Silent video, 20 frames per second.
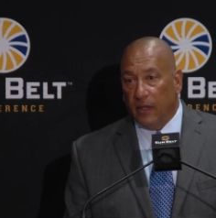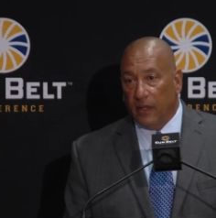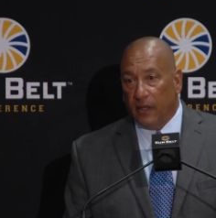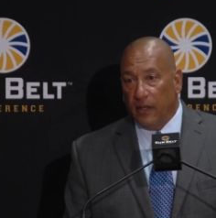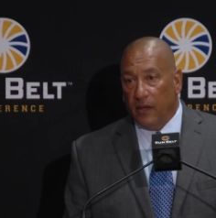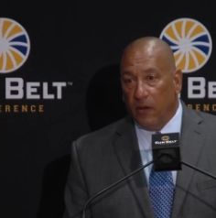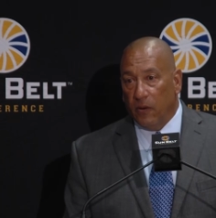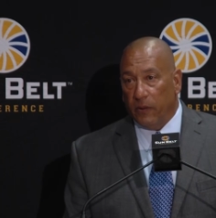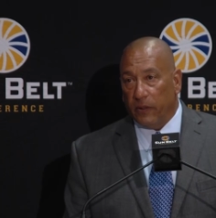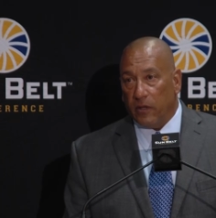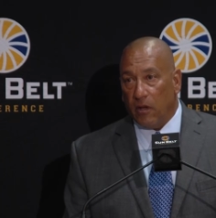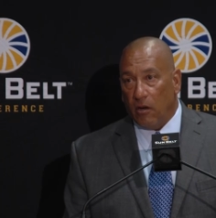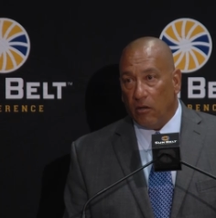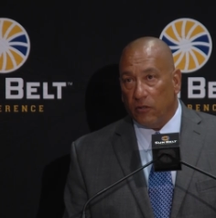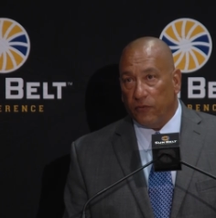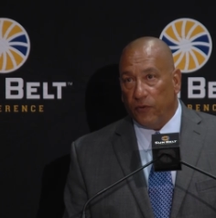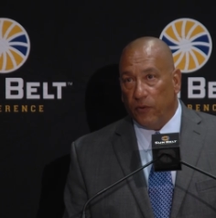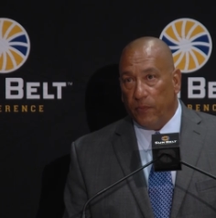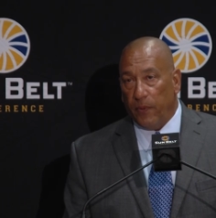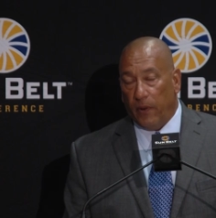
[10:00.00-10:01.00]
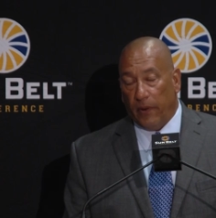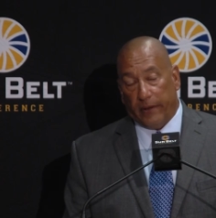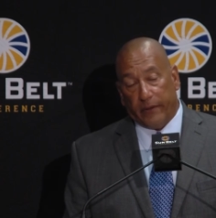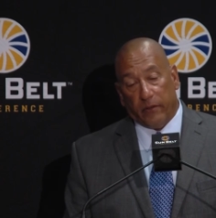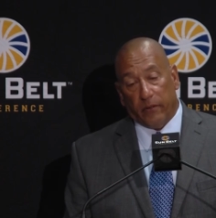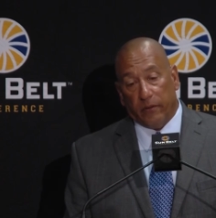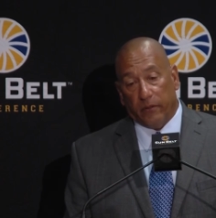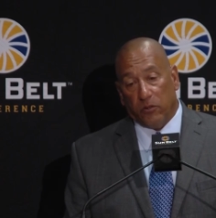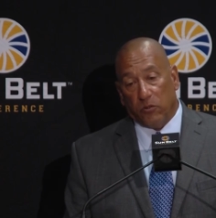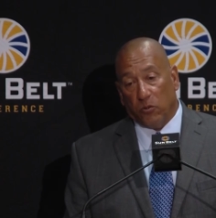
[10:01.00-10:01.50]
you know, in college football, I
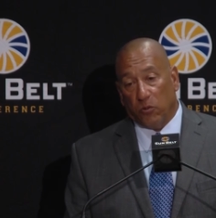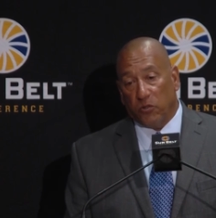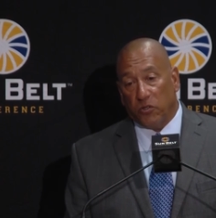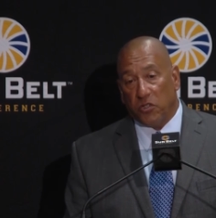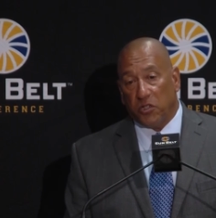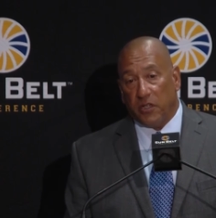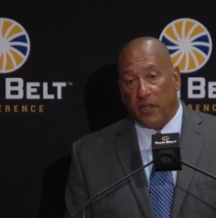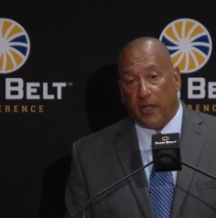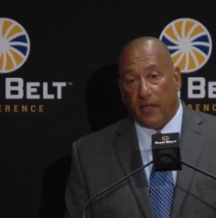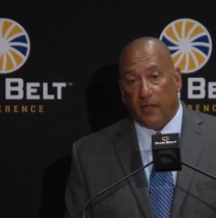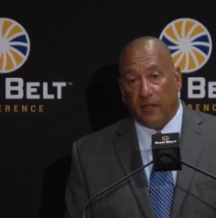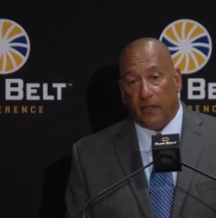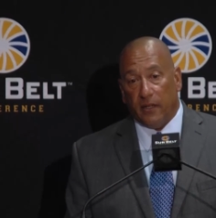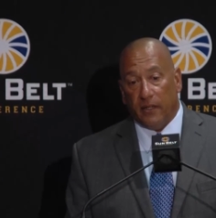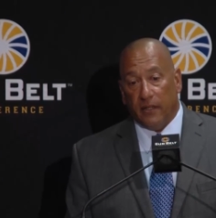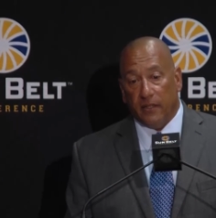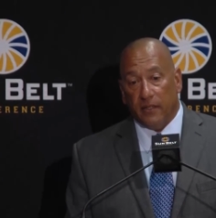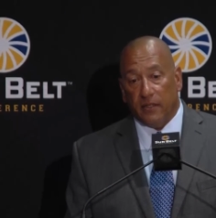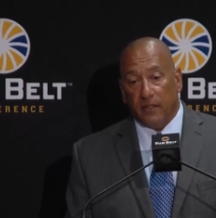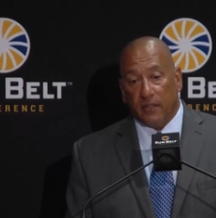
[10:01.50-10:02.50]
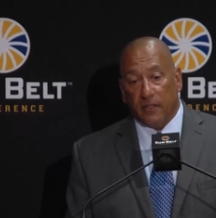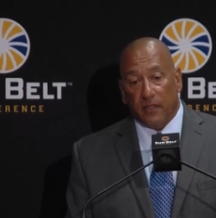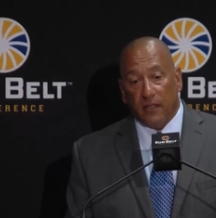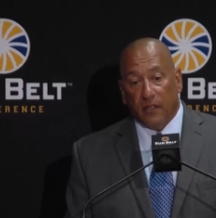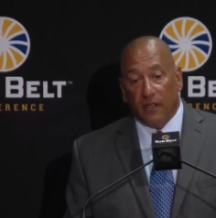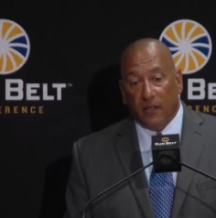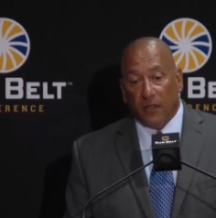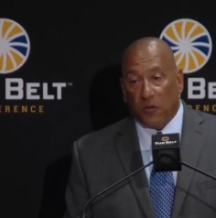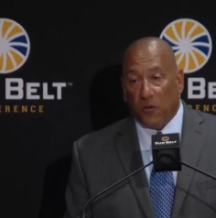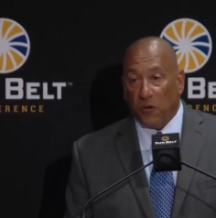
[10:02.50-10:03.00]
know that Georgia State is
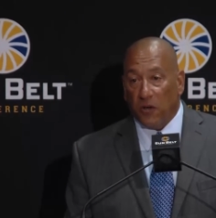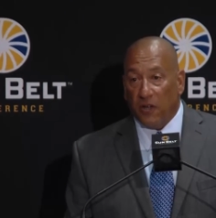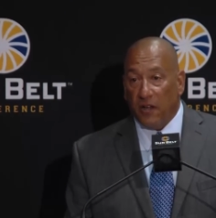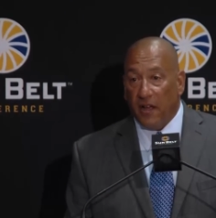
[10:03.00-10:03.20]
going to